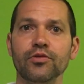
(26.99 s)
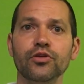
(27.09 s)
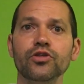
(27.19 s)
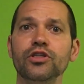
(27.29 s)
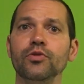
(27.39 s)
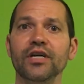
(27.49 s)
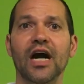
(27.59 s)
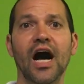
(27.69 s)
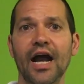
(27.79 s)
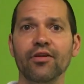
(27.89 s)
We're usually doing a
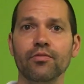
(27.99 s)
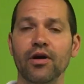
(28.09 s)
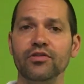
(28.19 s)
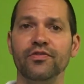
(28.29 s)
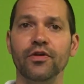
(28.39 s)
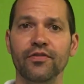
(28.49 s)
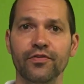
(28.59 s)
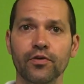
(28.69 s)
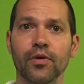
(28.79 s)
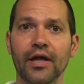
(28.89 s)
higher amount of
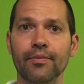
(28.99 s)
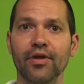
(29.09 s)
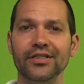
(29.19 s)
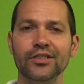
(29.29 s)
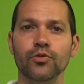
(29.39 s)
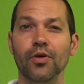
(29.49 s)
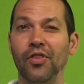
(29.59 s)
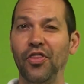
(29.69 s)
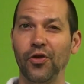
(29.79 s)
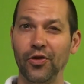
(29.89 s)
full body bracing, so about
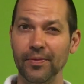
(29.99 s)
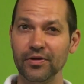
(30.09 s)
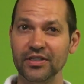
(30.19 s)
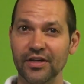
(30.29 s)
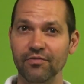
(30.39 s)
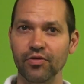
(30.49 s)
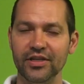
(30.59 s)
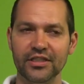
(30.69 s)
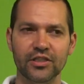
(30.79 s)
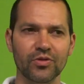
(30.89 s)
30% of
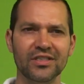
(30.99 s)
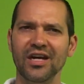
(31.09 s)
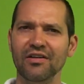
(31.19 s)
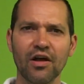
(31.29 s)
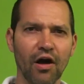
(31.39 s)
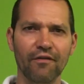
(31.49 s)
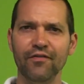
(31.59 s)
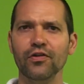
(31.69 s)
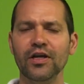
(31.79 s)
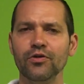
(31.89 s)
bracing. So it's not a
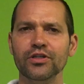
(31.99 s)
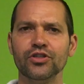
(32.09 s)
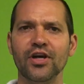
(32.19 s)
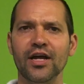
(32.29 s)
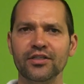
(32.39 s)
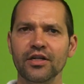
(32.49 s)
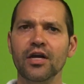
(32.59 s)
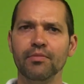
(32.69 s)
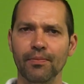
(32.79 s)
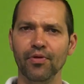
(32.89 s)
full out contraction,
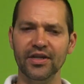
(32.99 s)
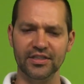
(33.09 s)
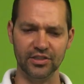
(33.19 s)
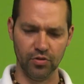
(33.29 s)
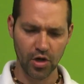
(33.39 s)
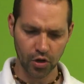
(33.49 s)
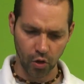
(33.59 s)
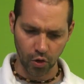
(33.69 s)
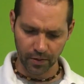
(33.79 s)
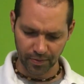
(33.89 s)
but bracing. So
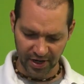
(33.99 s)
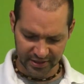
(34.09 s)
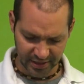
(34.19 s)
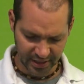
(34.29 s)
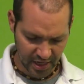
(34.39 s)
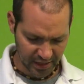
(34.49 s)
core bracing,